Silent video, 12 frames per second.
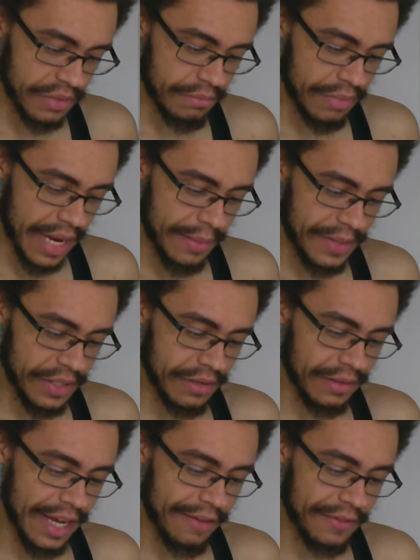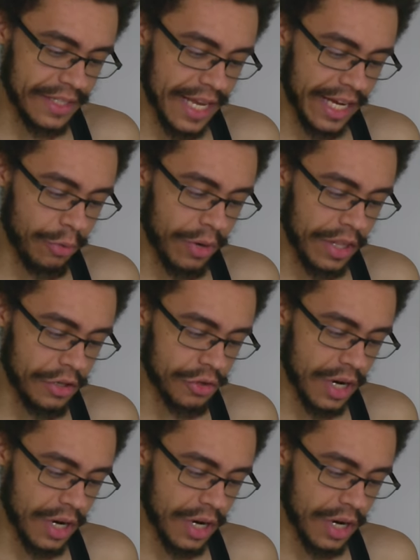Put some babies in your life and take away the